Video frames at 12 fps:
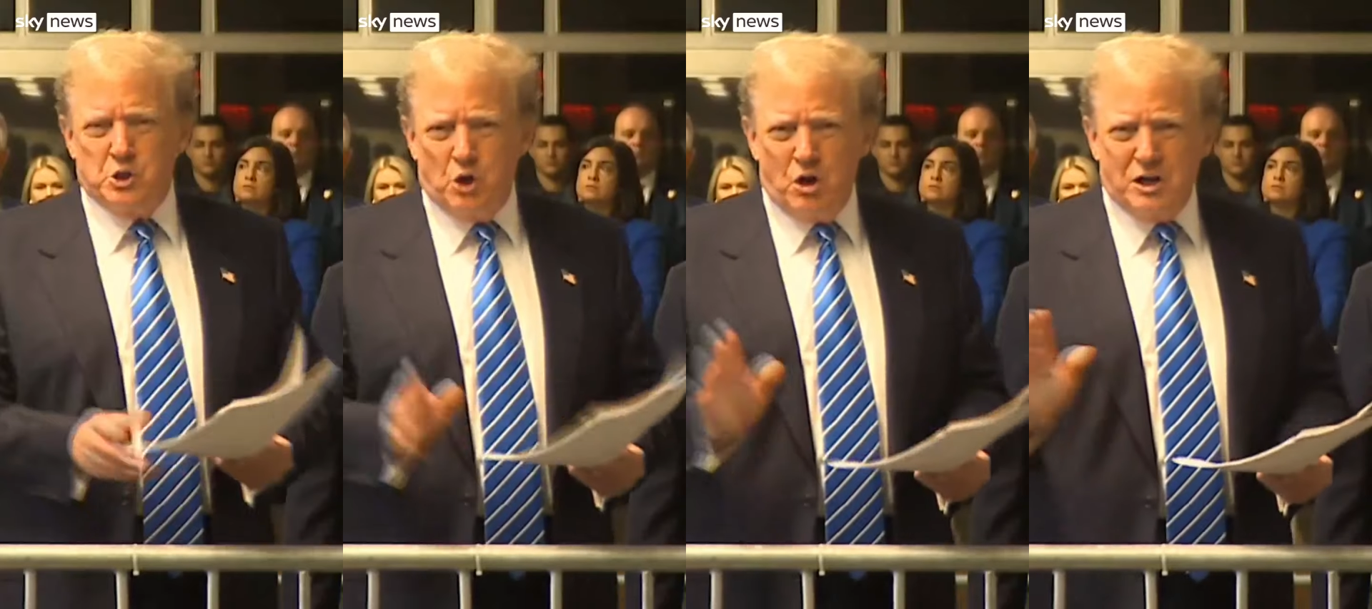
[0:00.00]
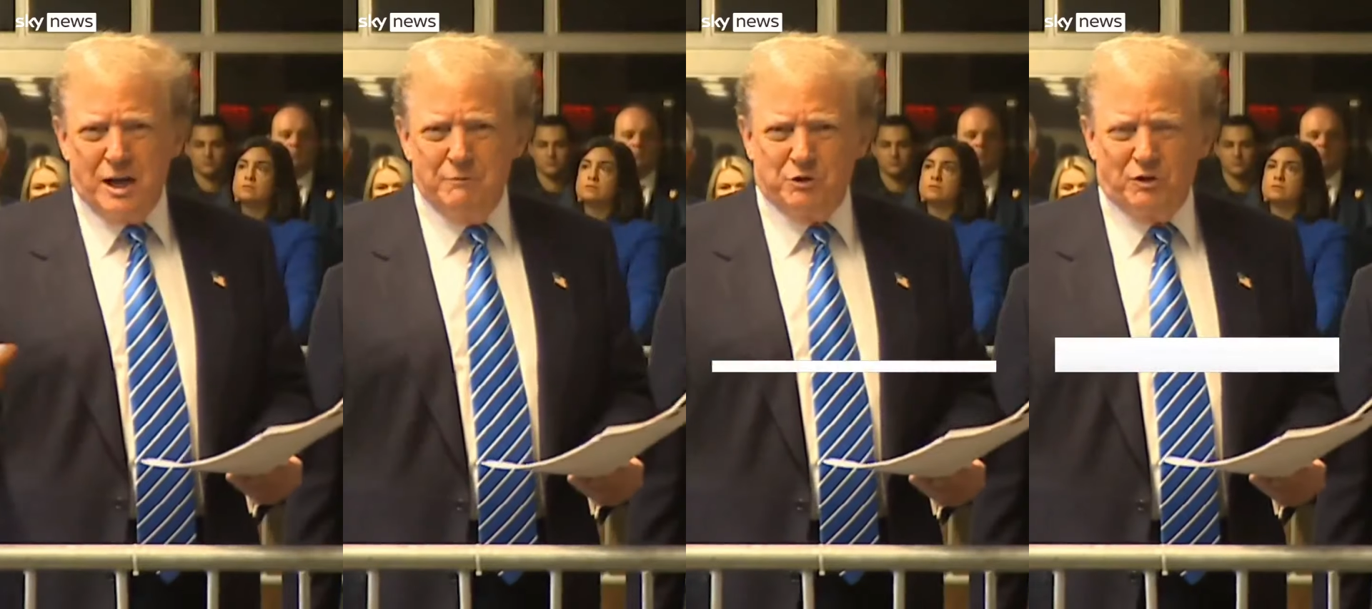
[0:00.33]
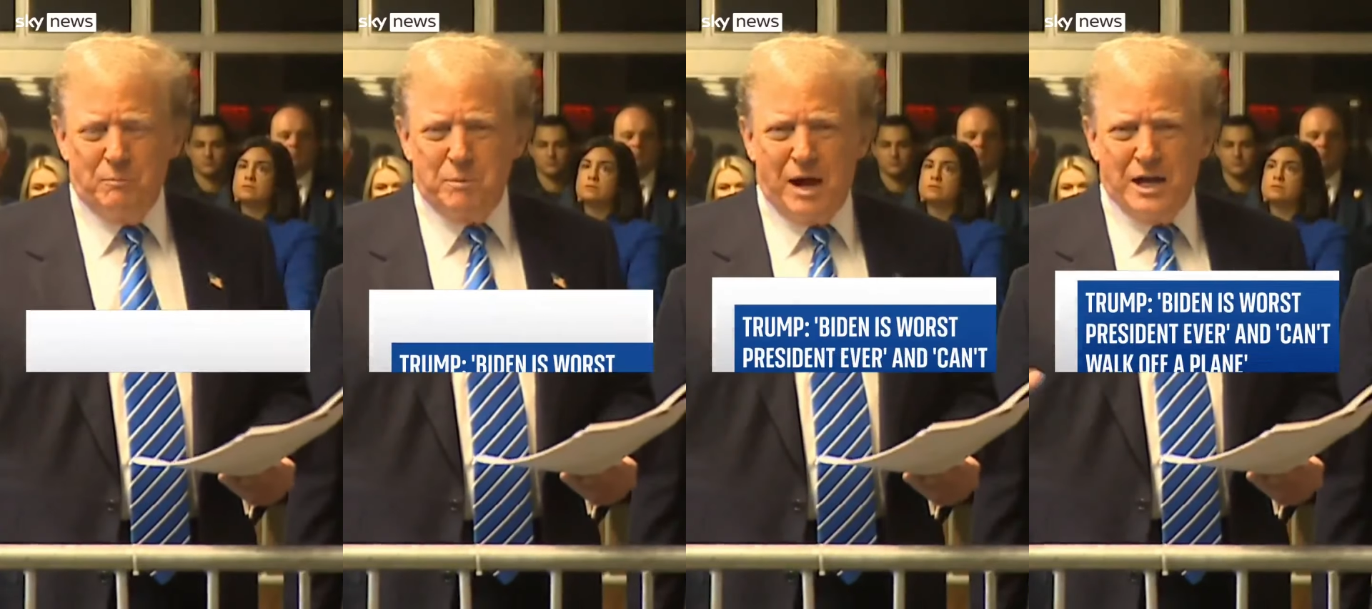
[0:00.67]
this all comes
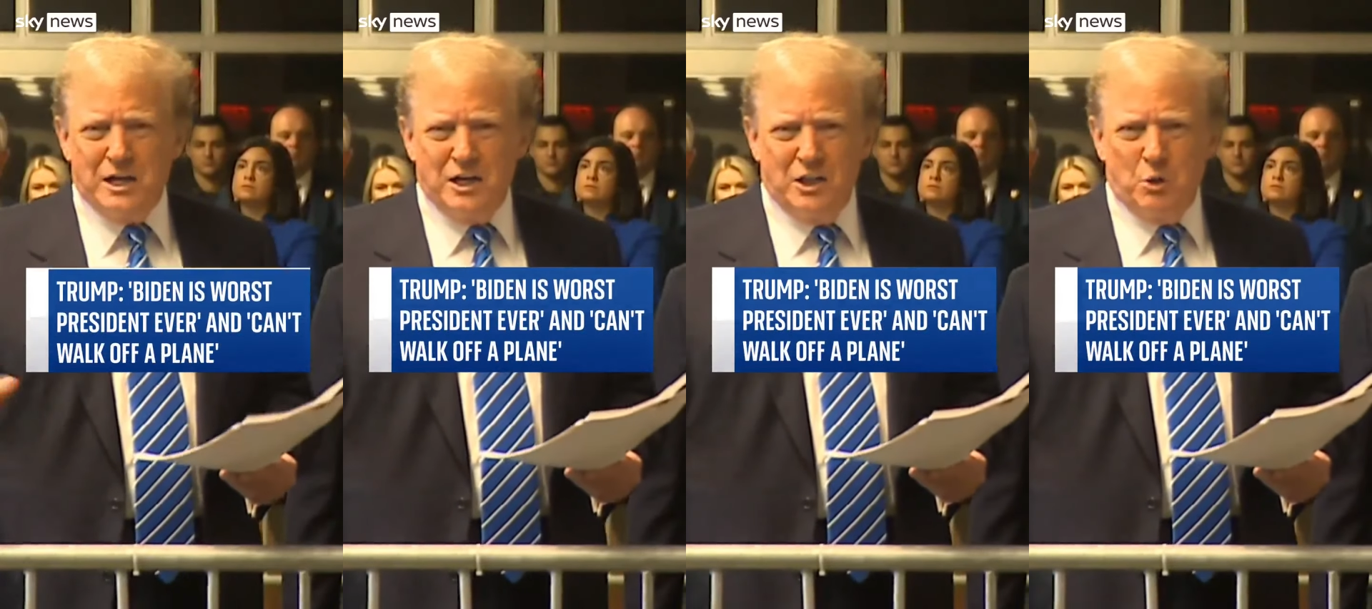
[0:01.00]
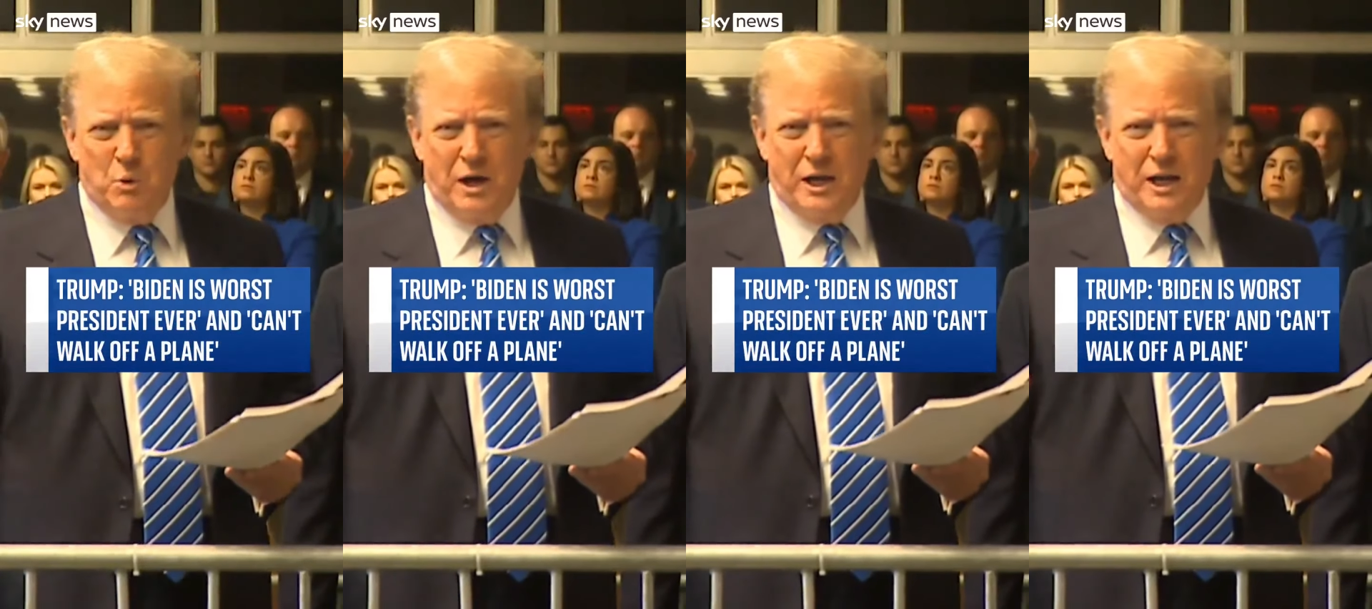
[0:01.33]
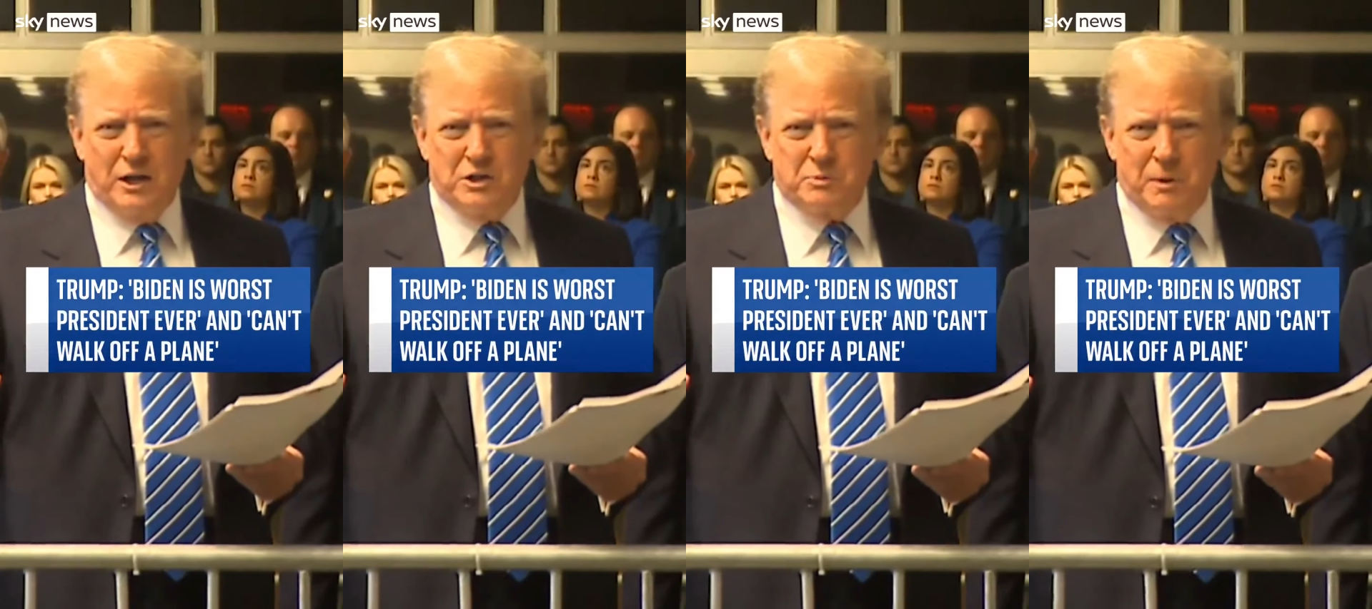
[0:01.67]
from Biden in the White
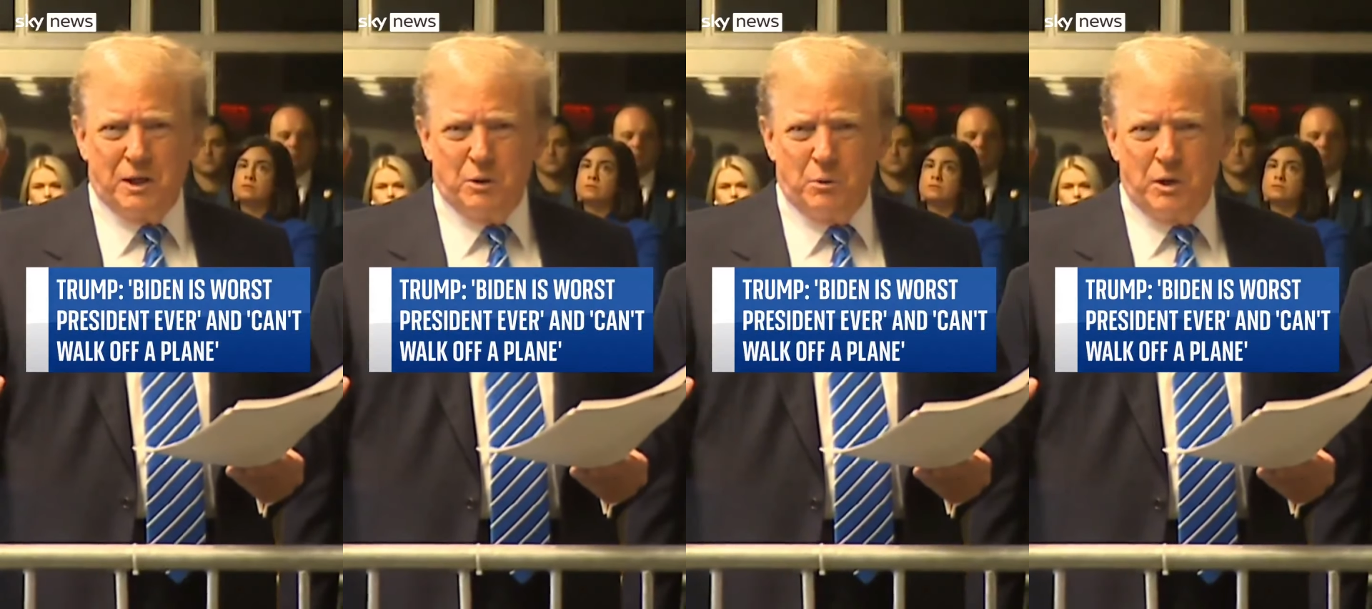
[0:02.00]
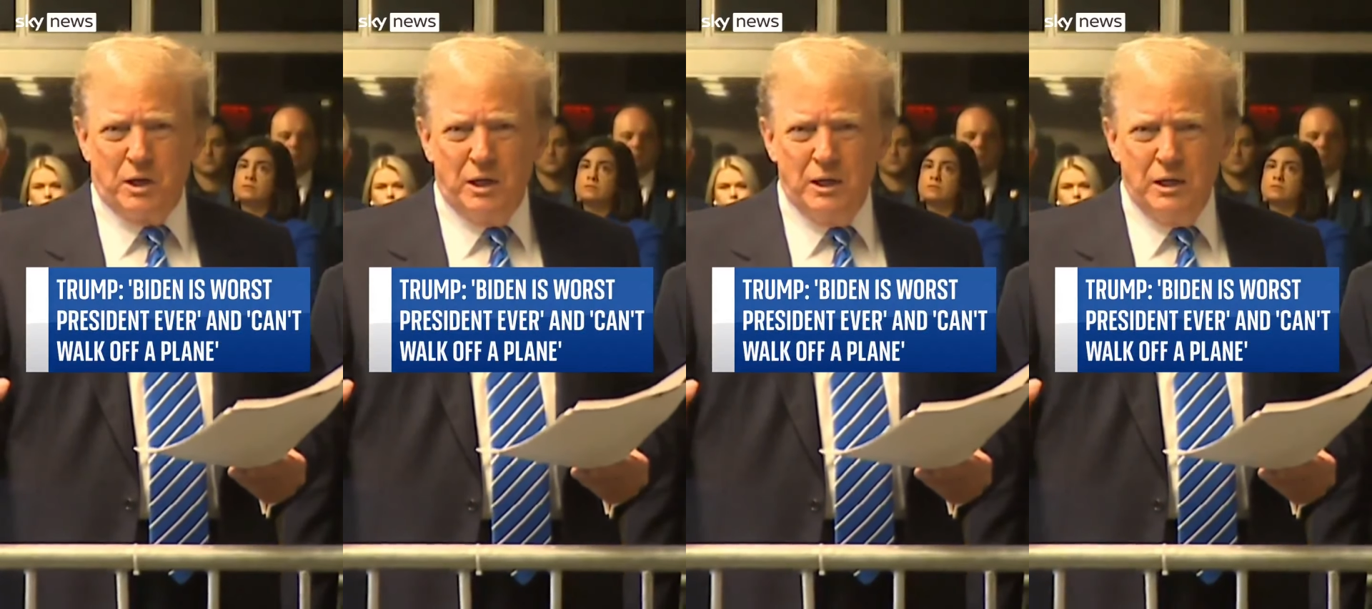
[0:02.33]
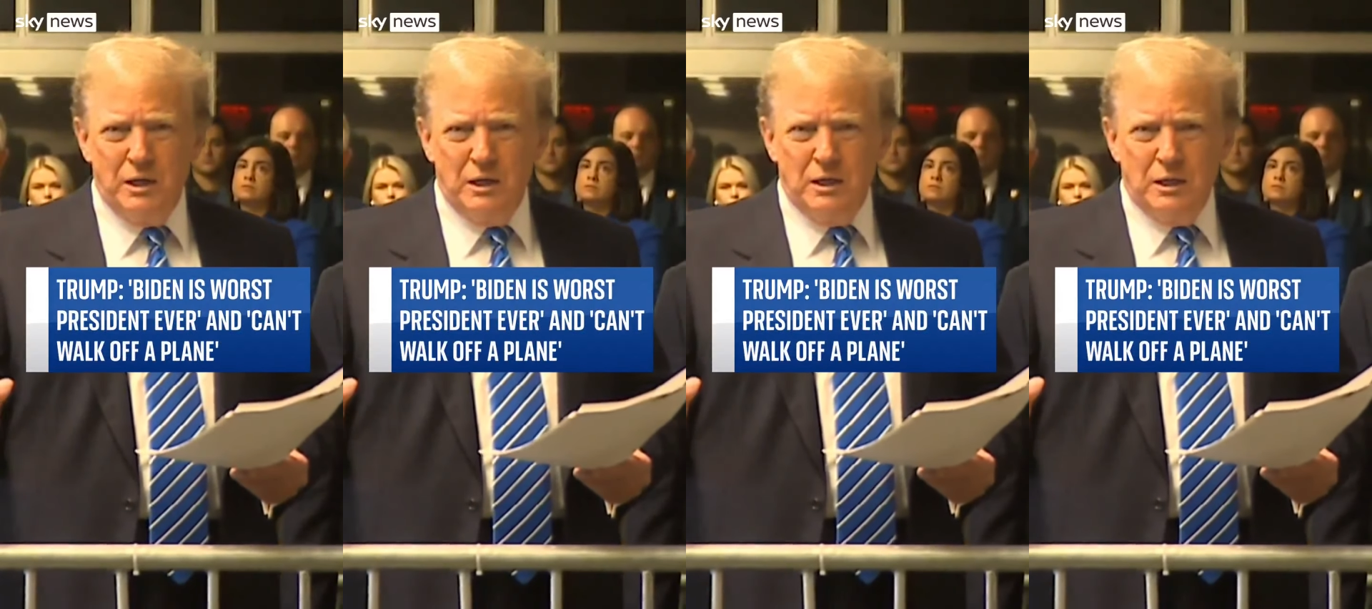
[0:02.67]
House, by the way.